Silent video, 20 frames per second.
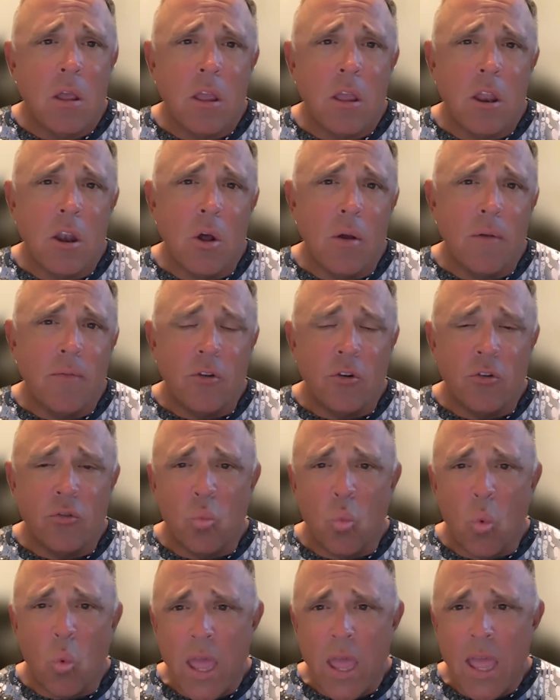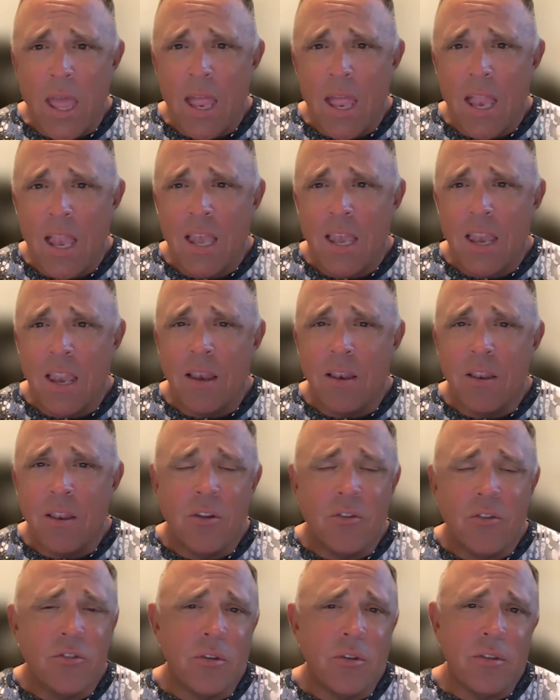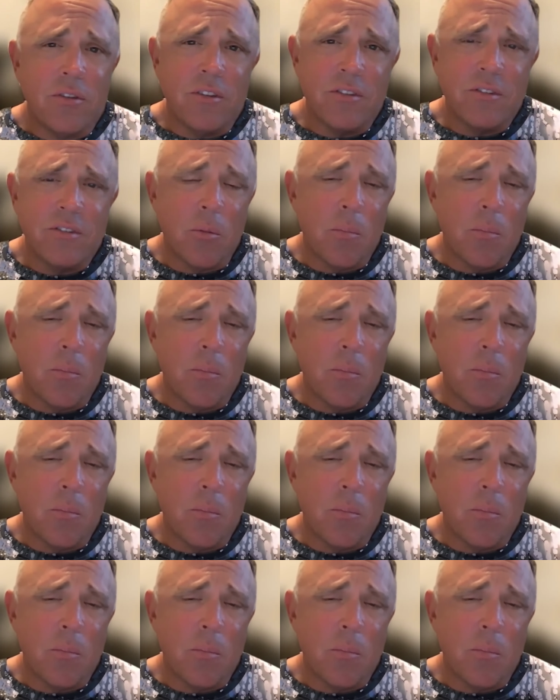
if there's wind, and there's just